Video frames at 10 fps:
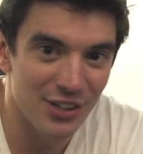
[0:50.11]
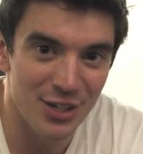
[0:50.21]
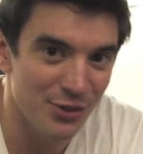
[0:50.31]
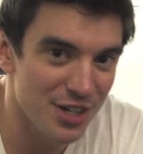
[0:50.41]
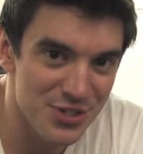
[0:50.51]
I
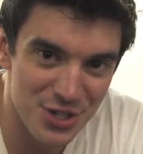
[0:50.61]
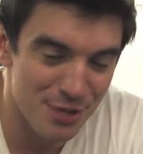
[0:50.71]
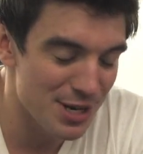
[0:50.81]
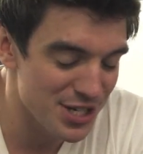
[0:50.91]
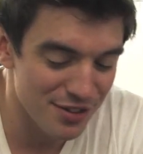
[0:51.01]
don't
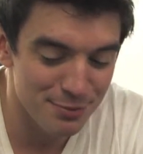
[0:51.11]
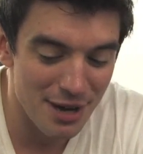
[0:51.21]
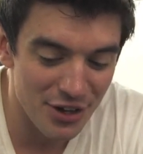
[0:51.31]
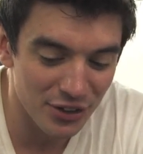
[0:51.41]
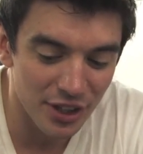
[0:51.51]
consider myself a
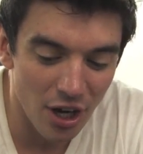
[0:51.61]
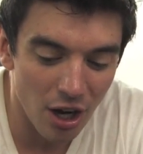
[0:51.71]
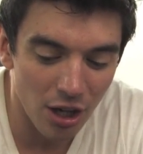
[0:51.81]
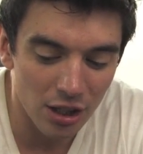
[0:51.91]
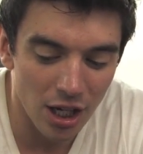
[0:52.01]
model at
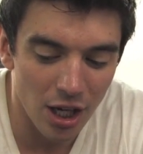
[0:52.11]
all.